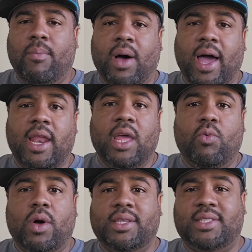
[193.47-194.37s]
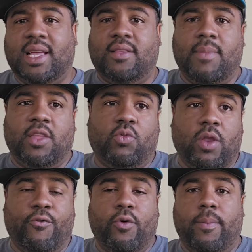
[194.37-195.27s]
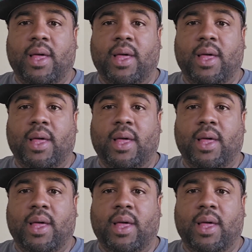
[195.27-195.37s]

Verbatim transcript: But he was set to make 24